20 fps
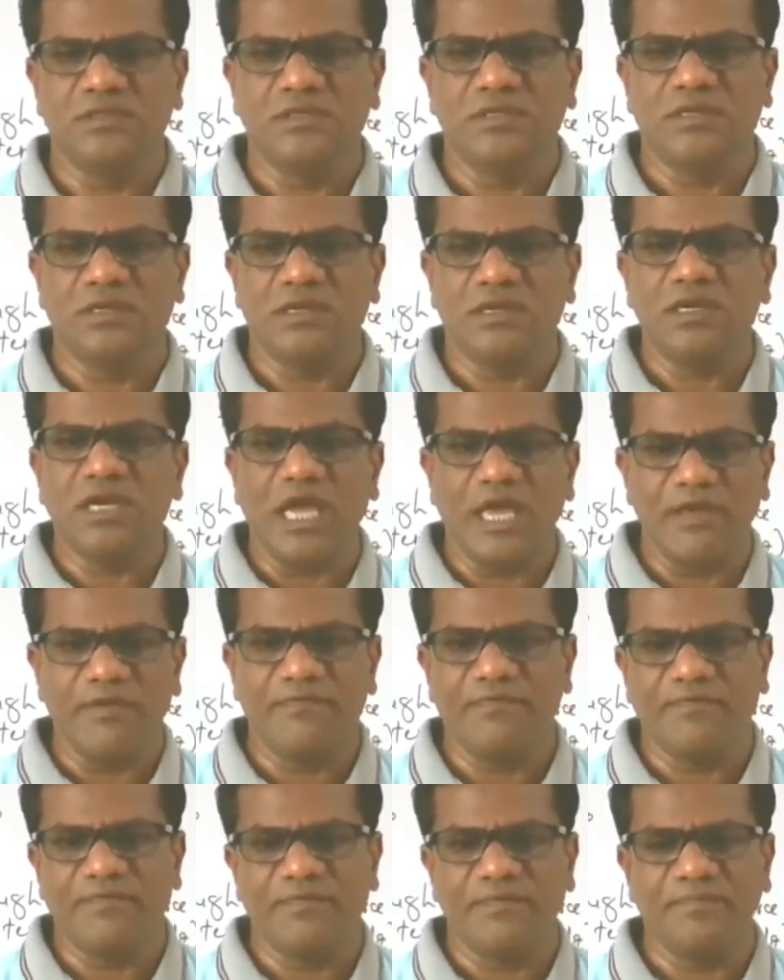
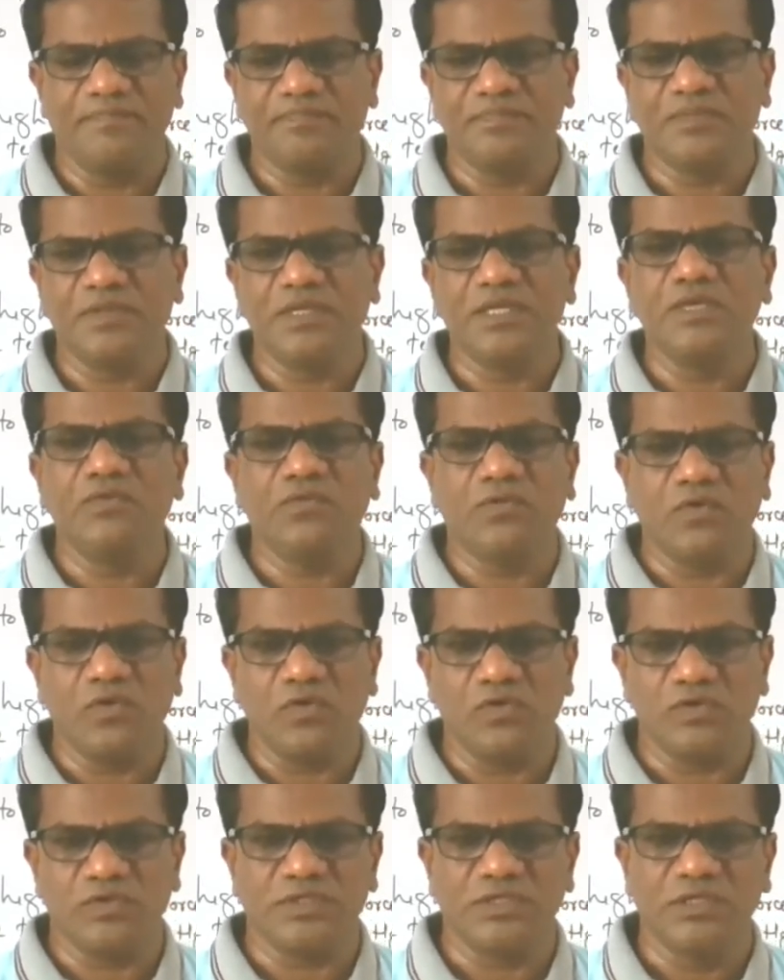life
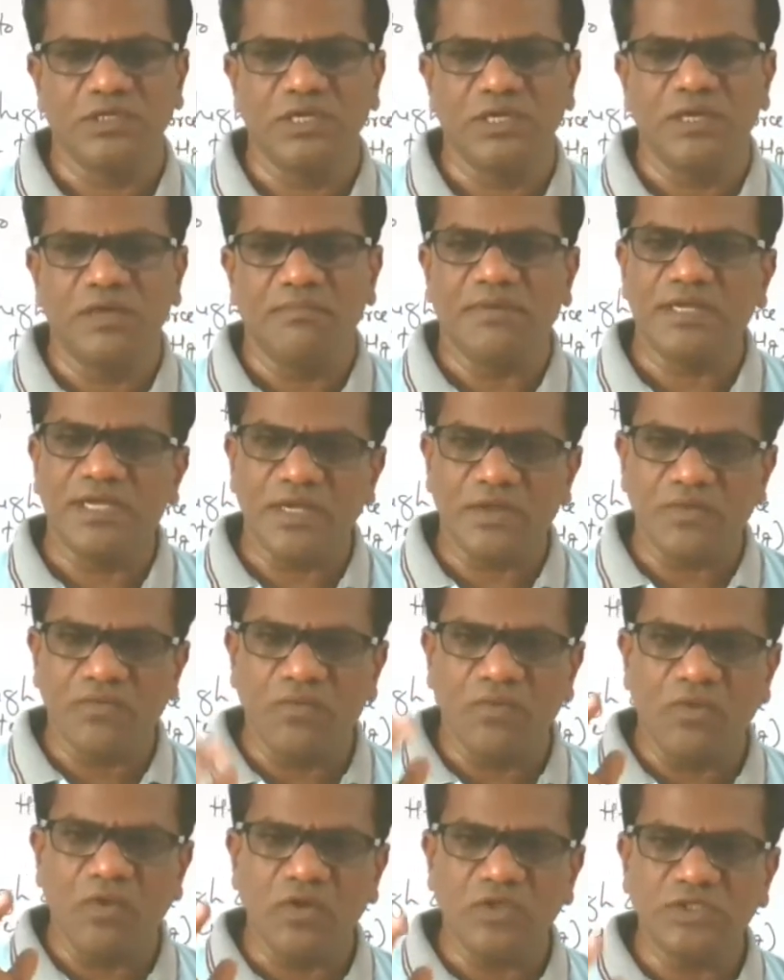evolved. But it
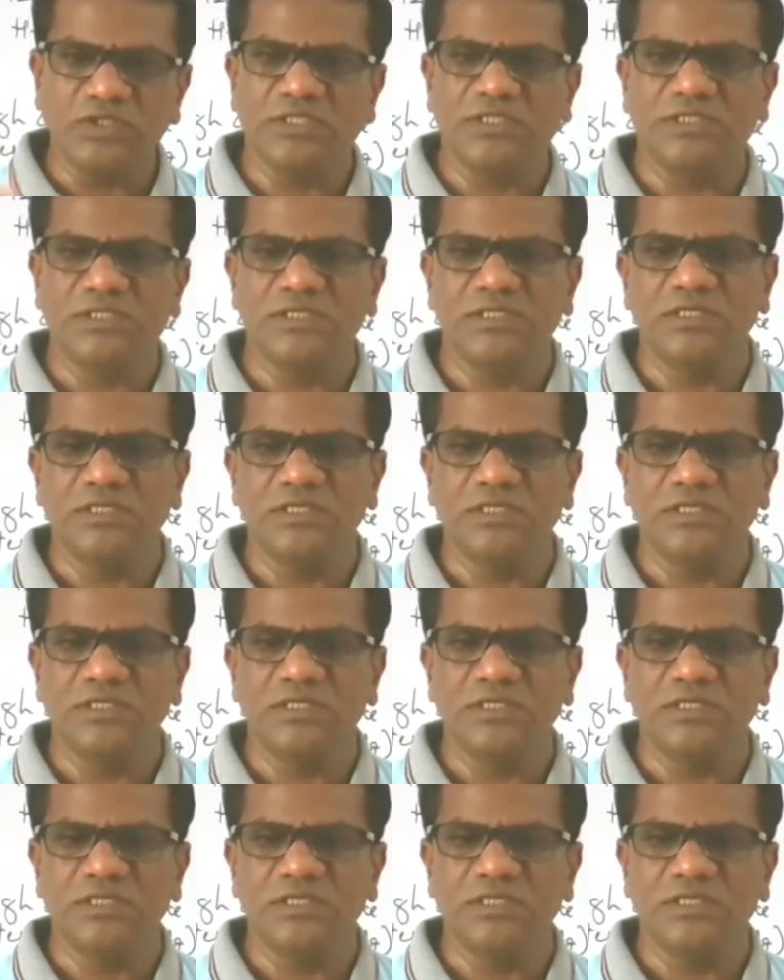was